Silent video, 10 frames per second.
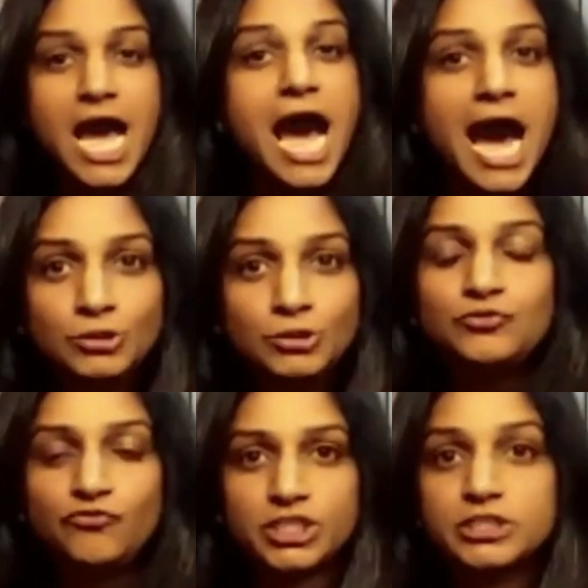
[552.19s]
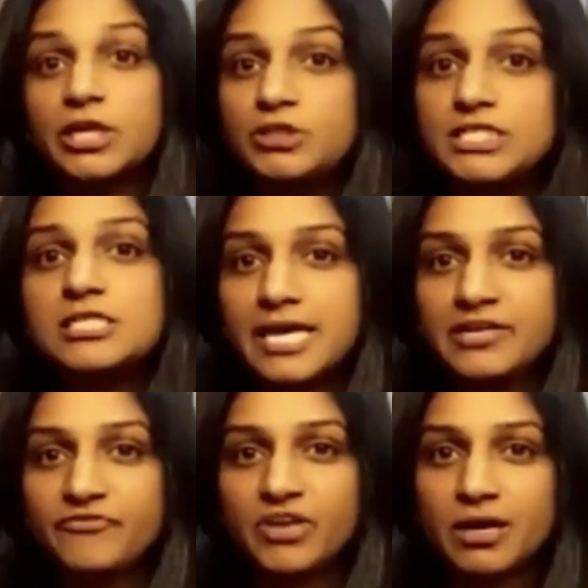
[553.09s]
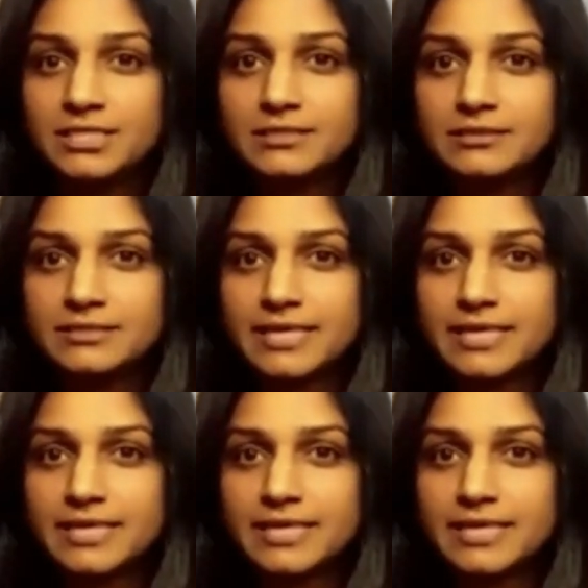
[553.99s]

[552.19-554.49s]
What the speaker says: out of which, now these are scientific articles,